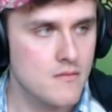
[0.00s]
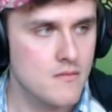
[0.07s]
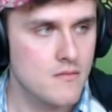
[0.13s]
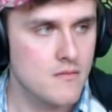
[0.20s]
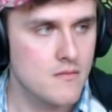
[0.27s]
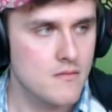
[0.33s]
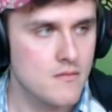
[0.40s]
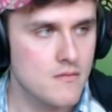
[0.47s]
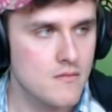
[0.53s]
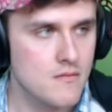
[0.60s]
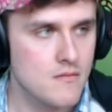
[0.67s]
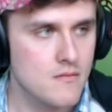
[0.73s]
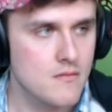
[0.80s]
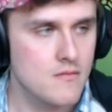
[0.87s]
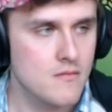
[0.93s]

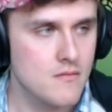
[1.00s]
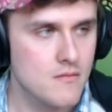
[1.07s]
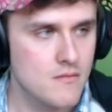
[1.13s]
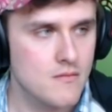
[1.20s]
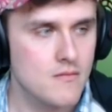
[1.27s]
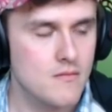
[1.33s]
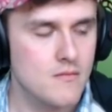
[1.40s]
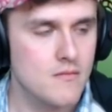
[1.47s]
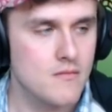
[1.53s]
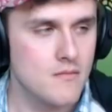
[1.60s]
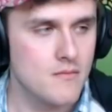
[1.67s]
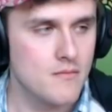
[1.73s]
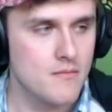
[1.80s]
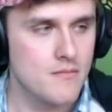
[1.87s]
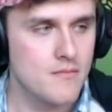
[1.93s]

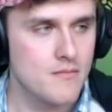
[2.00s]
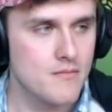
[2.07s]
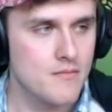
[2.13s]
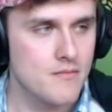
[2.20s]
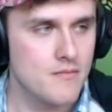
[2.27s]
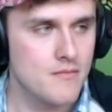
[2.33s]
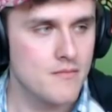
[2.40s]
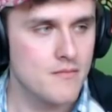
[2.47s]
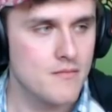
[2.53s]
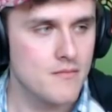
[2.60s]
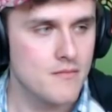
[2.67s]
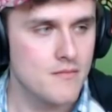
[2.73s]
No words are spoken by the person on screen.